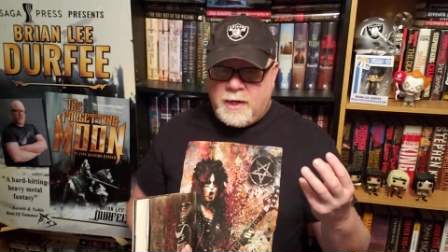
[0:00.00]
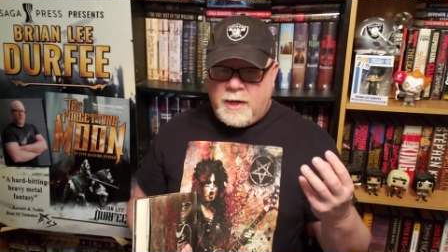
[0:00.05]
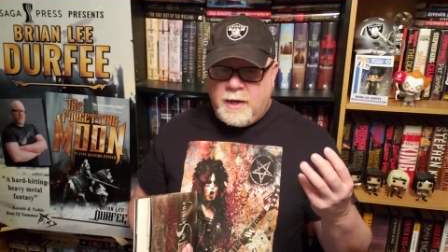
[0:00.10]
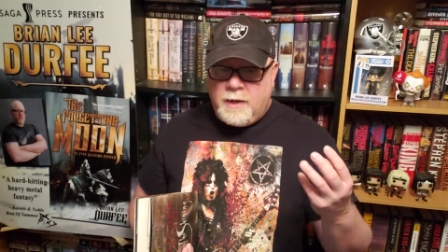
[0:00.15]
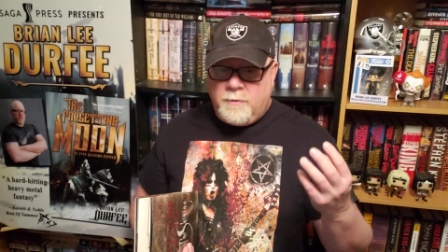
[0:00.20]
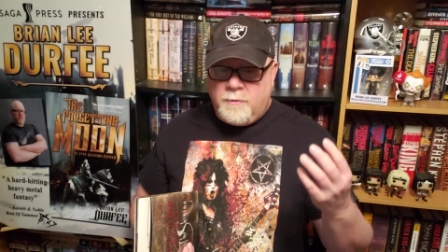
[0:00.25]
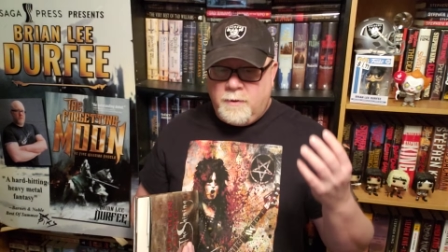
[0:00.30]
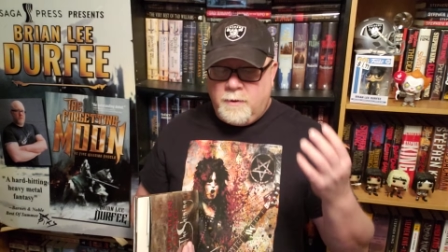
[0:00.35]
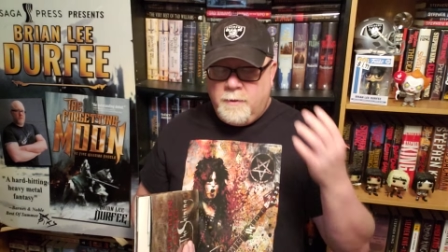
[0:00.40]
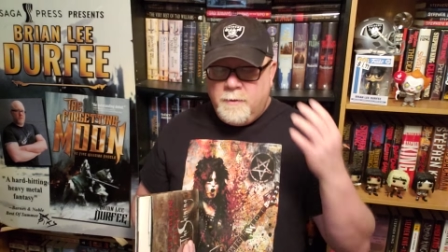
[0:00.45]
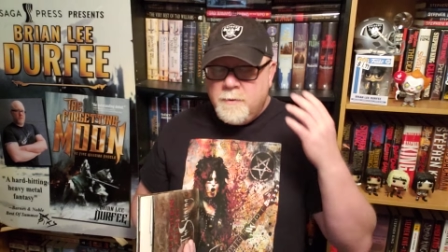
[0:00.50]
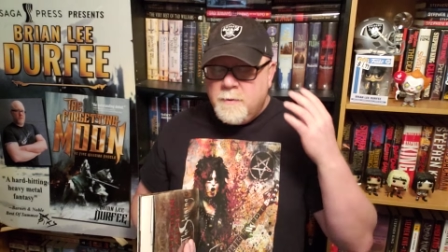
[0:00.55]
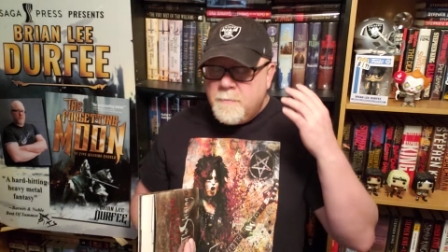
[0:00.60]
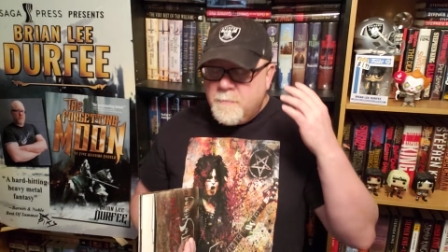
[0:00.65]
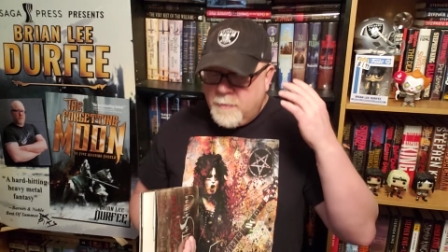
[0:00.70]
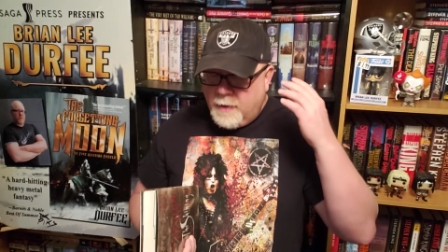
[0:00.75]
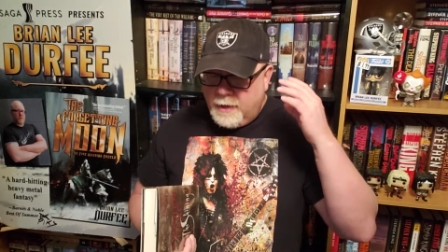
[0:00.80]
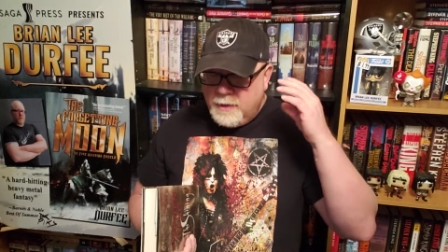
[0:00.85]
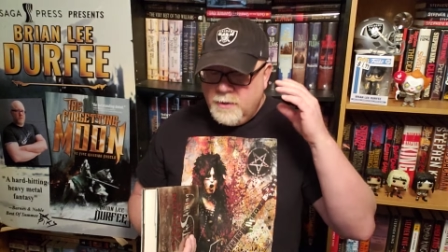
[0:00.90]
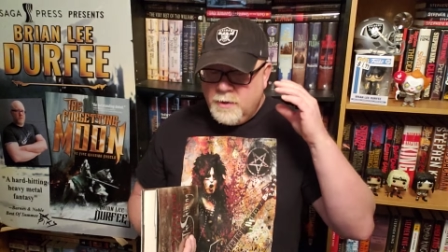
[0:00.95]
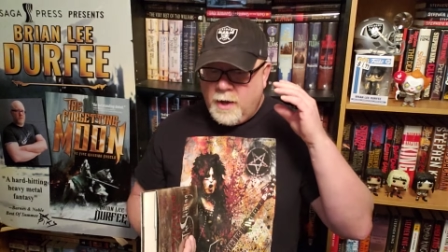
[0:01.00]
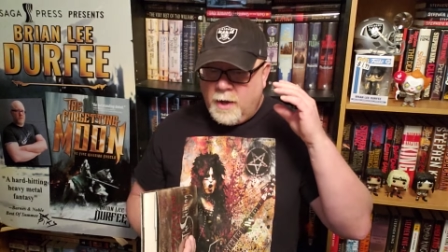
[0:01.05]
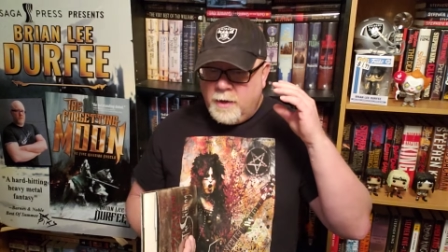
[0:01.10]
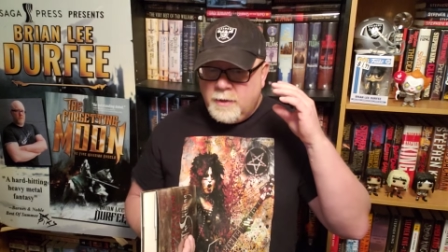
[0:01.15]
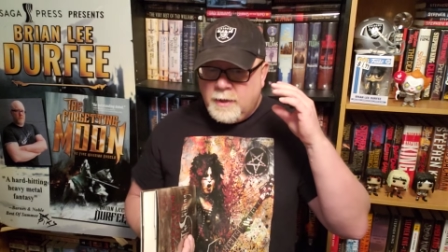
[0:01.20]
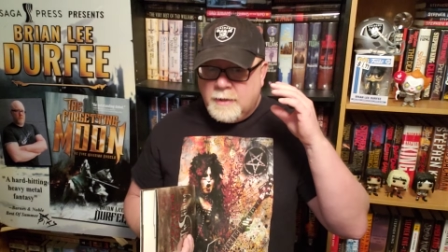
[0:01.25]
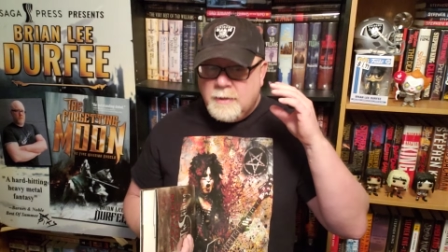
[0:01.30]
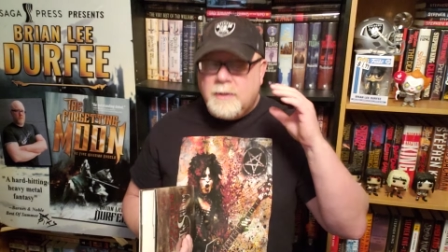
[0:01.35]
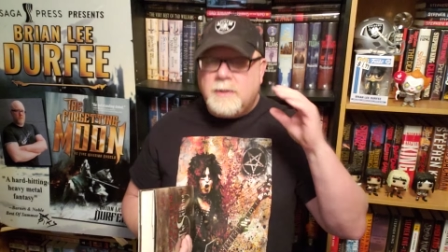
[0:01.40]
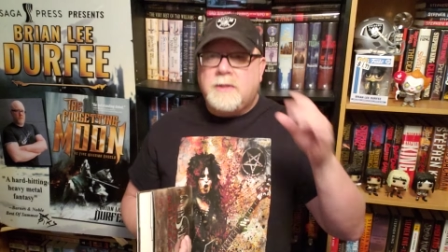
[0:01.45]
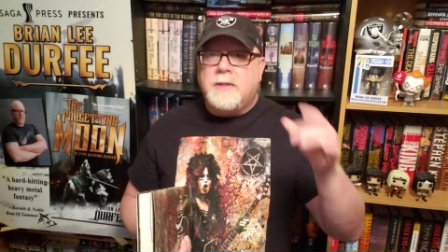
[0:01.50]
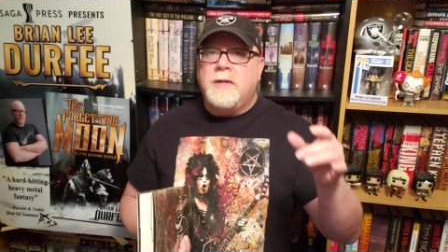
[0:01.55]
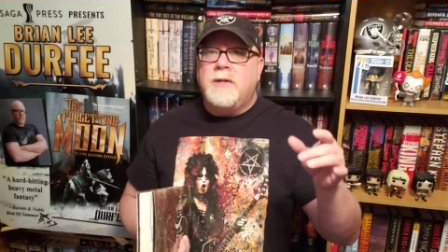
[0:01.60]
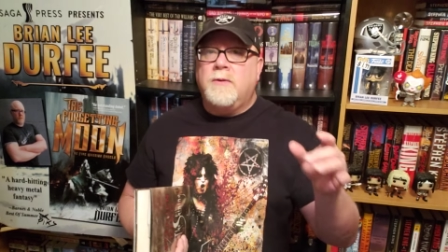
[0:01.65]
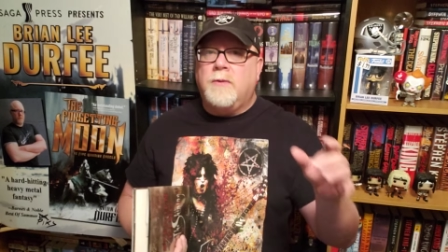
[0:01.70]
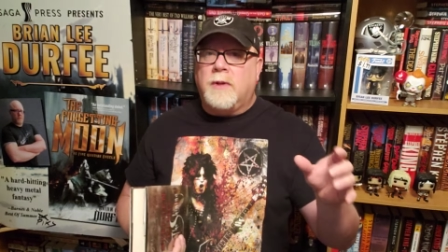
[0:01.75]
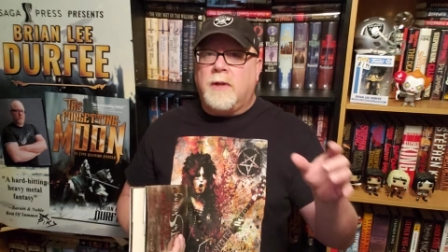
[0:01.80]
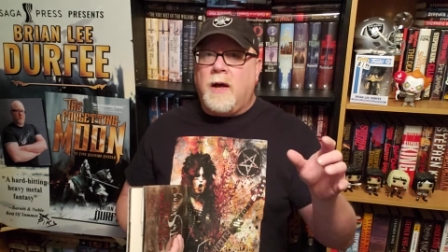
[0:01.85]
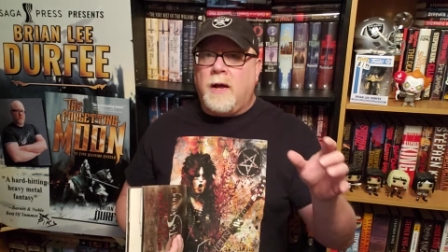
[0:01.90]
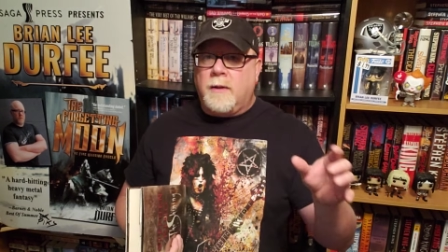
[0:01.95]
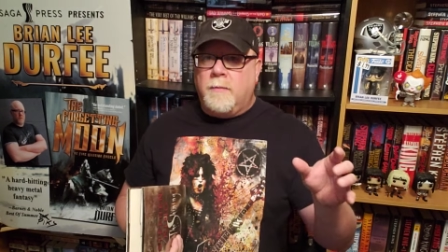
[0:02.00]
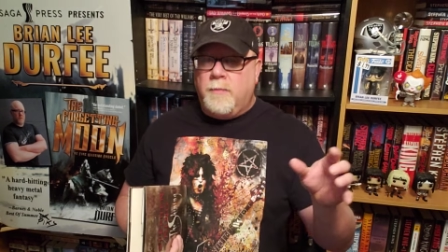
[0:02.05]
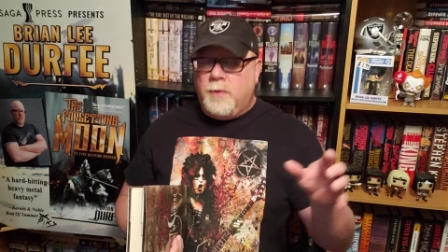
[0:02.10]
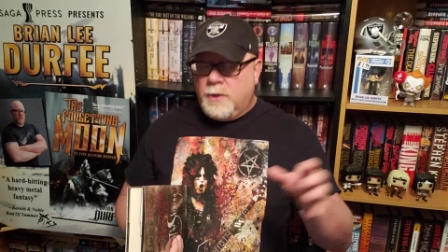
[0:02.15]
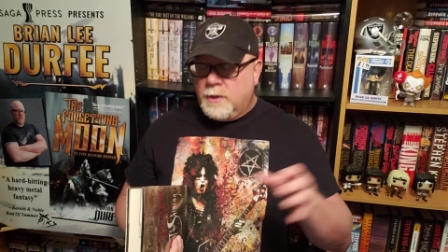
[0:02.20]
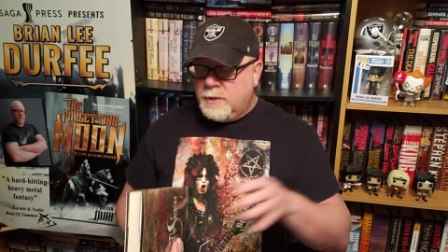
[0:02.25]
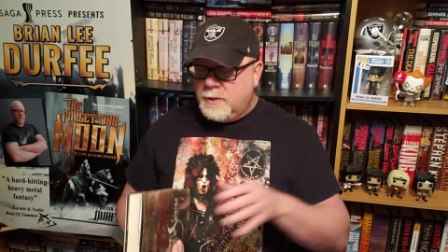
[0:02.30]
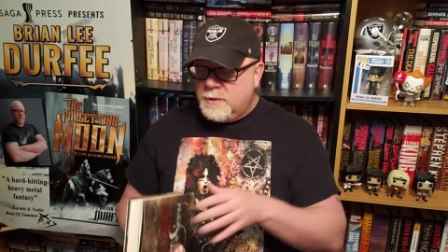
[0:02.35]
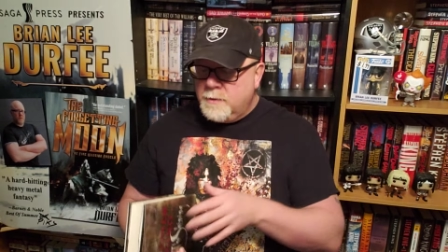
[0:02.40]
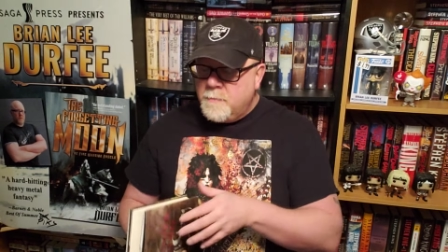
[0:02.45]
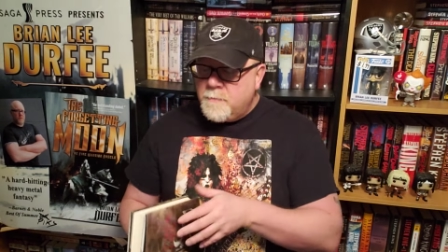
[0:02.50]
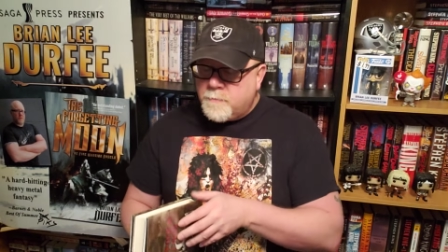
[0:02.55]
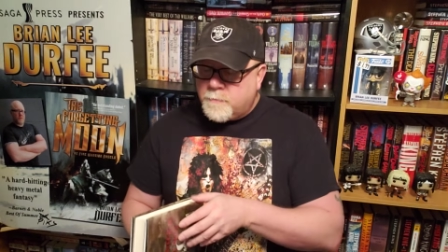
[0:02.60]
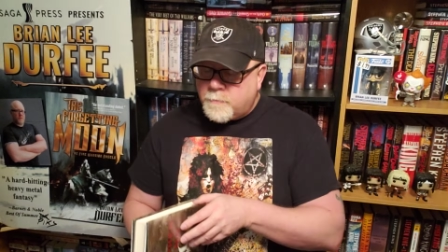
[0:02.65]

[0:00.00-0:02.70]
I, I, I listen to a lot of books.